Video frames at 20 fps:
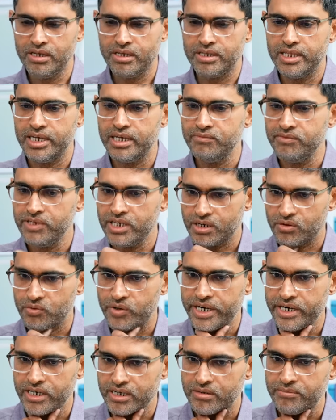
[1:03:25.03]
Then we
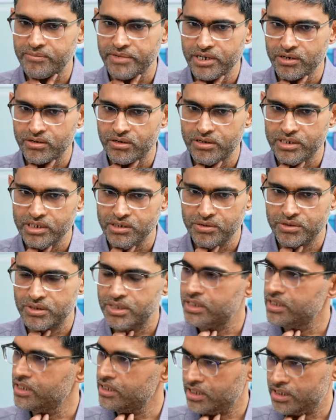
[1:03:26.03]
acquired a company called
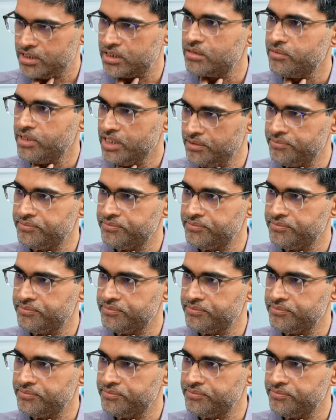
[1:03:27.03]
Diyotta in Hyderabad.